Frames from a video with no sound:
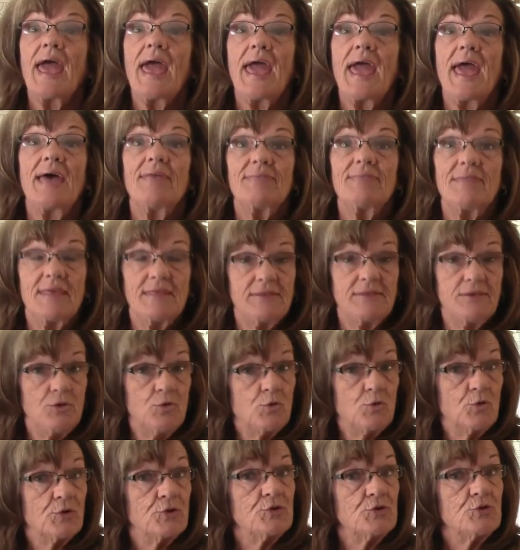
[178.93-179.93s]
and then
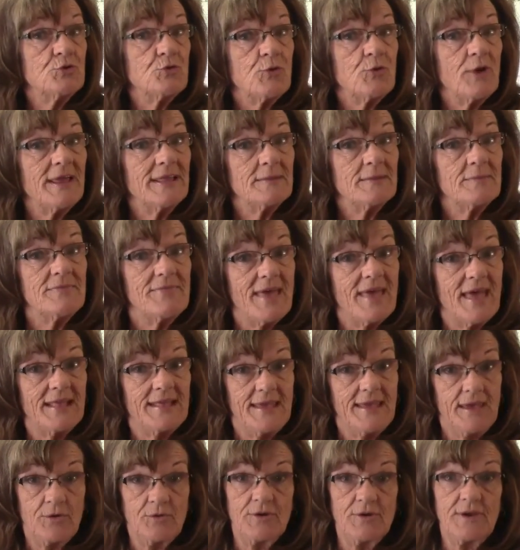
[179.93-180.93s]
you can train them
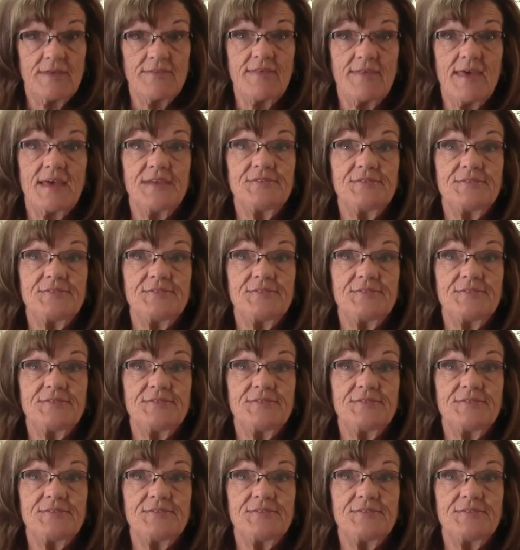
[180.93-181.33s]
that area that